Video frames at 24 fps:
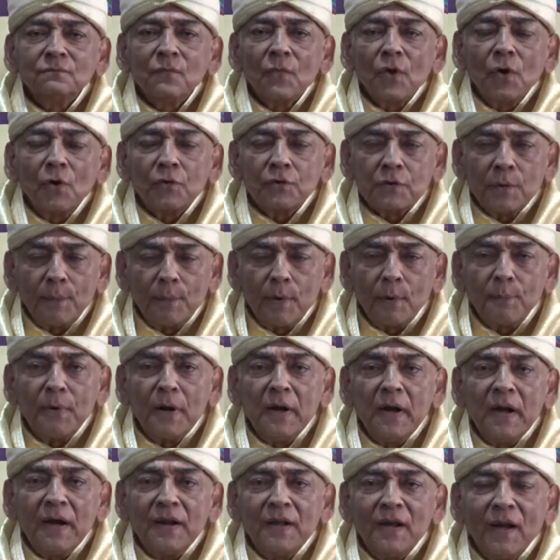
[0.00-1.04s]
or suburban
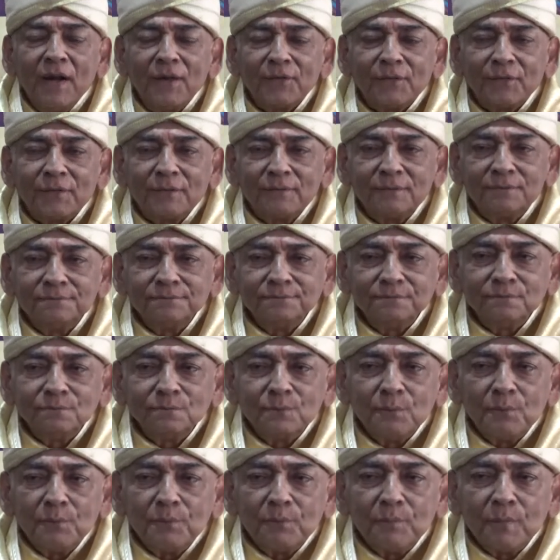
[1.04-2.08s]
areas.
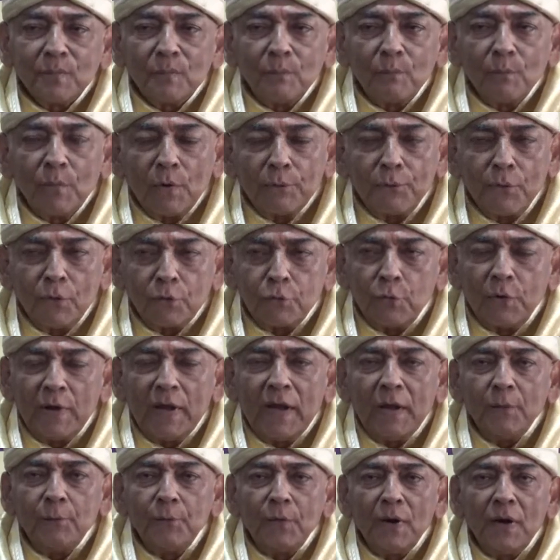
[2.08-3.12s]
But for
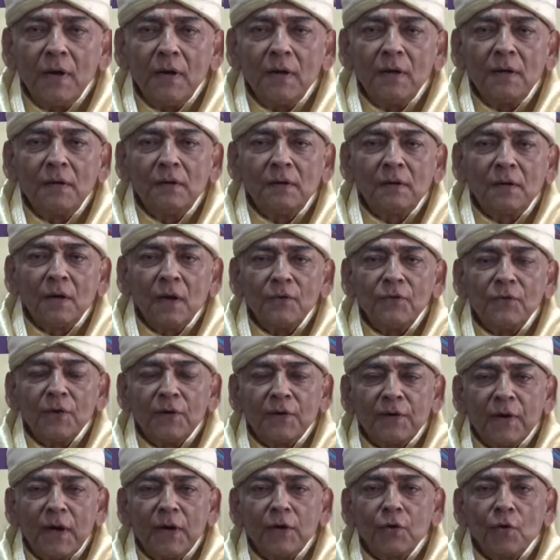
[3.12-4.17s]
today, we'll
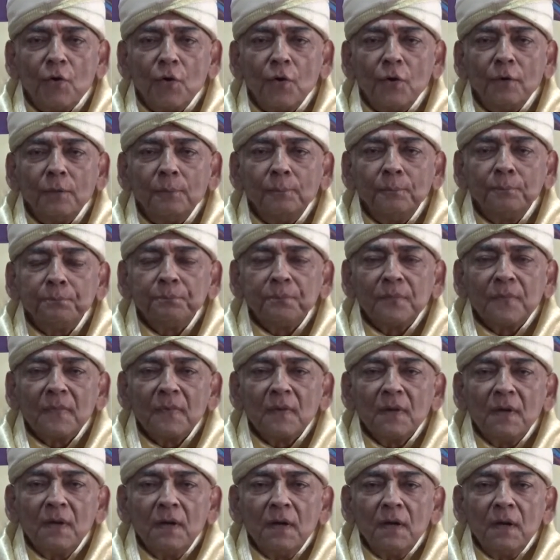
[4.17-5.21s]
concentrate on
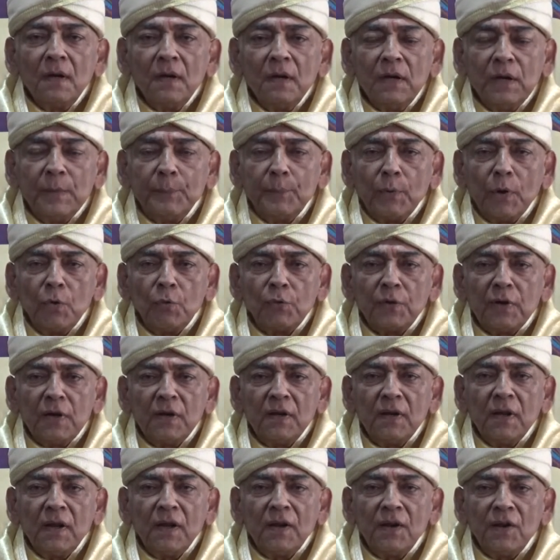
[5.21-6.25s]

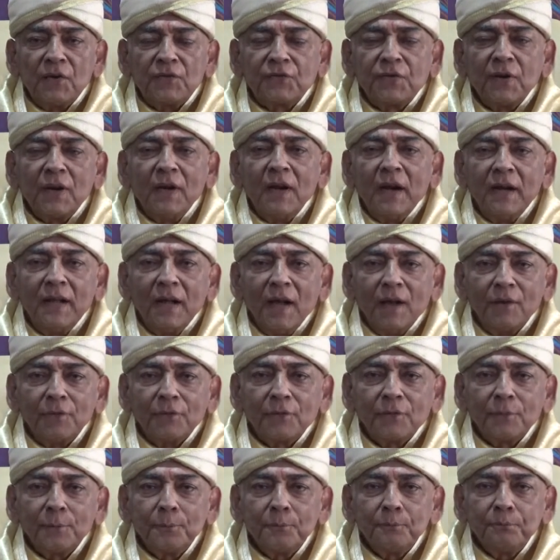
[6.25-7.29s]
depolluting the industrial
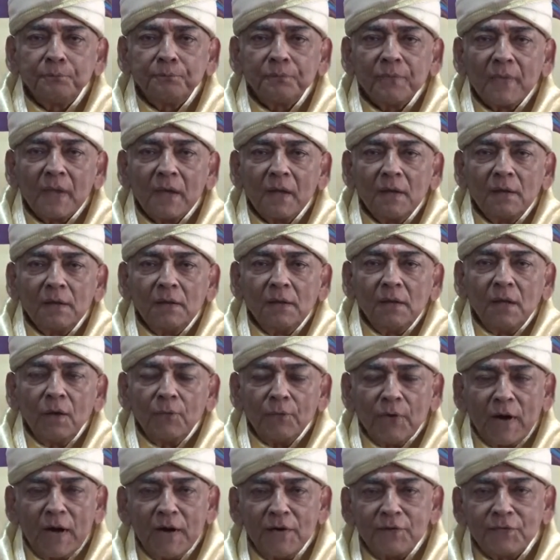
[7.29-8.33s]
areas.
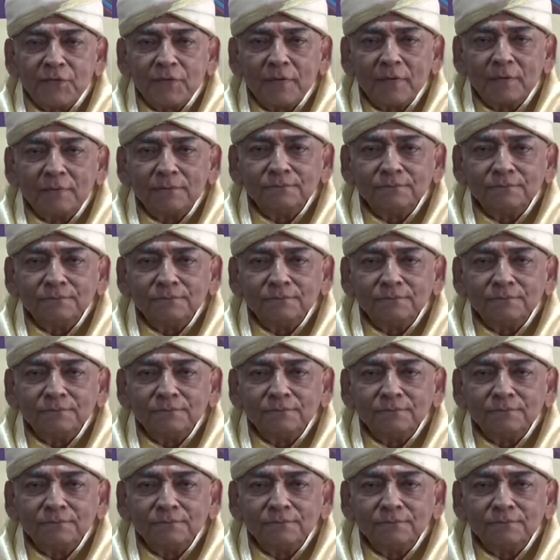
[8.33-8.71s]
Friends,